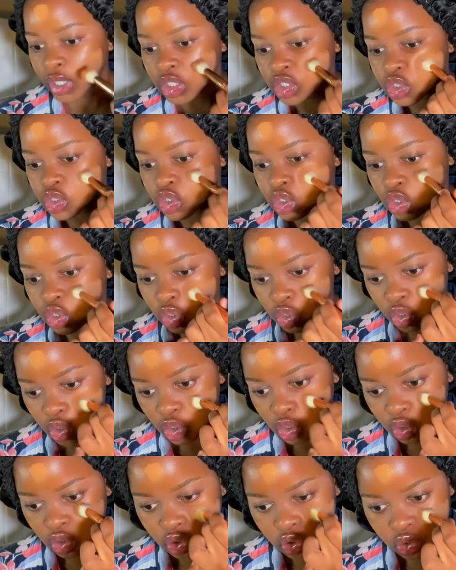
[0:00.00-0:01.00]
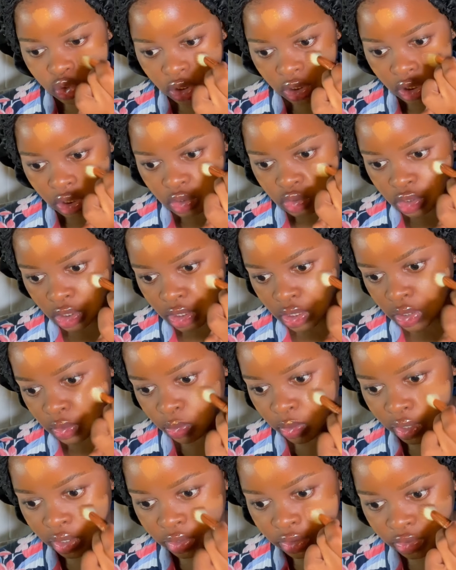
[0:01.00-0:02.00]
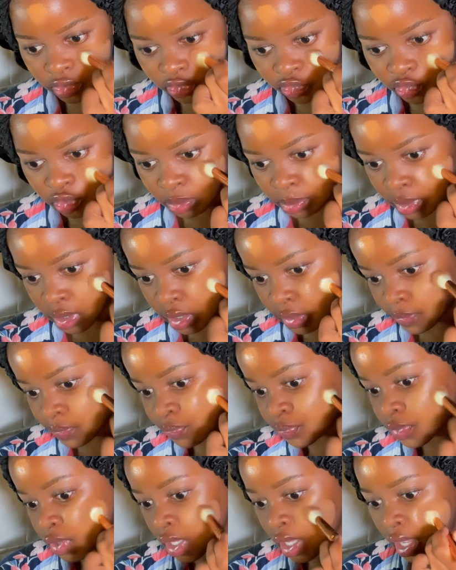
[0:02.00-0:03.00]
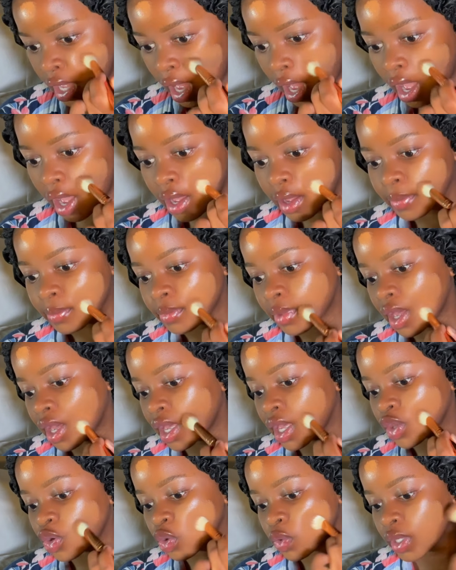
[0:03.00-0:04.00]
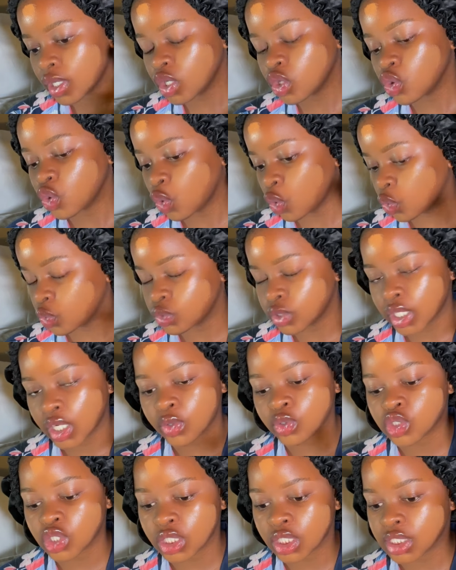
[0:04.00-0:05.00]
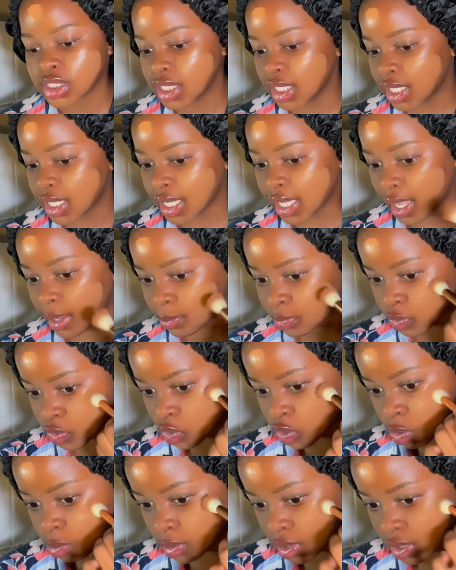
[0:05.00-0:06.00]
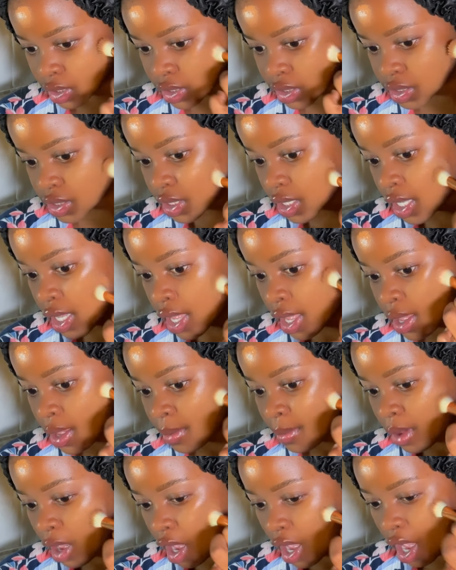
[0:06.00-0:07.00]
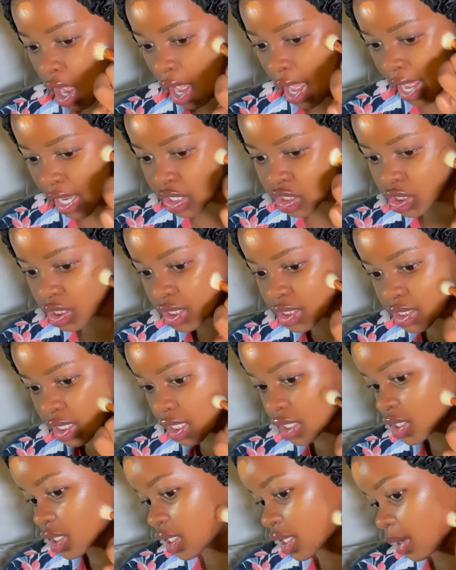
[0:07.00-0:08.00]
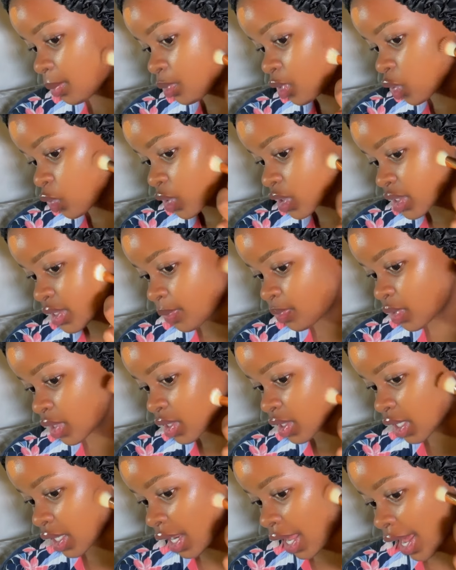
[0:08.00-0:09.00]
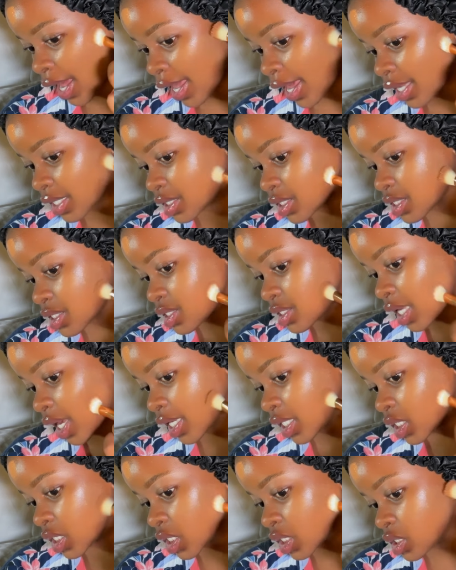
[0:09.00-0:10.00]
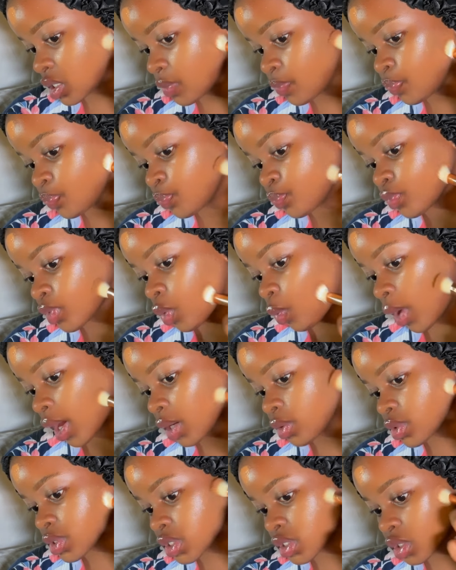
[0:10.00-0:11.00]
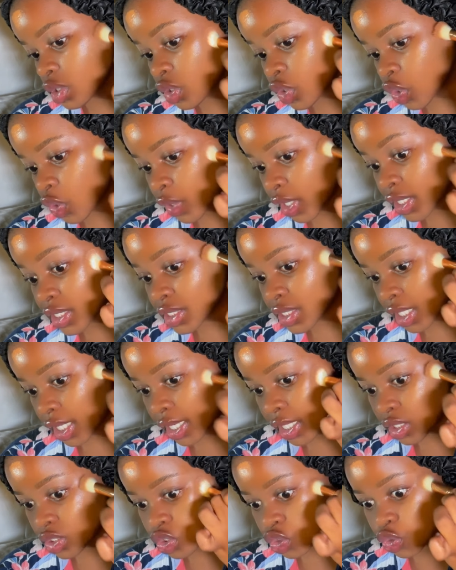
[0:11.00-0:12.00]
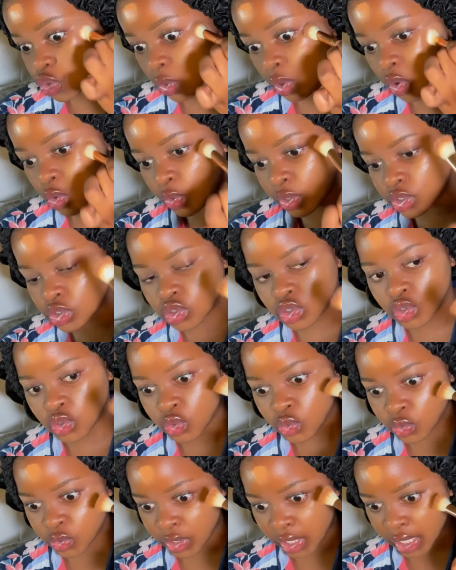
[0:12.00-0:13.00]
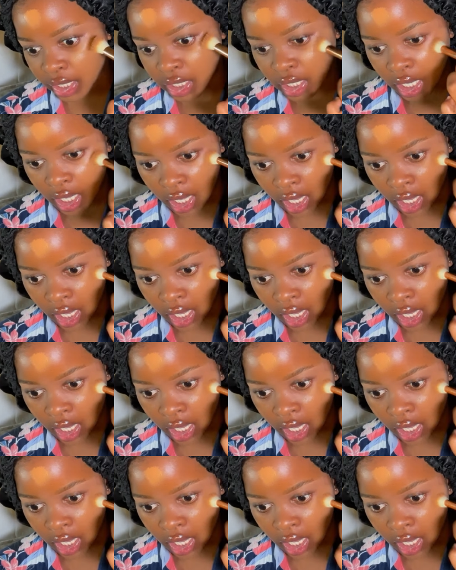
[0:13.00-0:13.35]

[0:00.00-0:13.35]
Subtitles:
into the year 2021 for me, I had already known that I was going to take a gap year, because actually taking a gap year was something that I had decided while I was still in grade 10. So I always knew that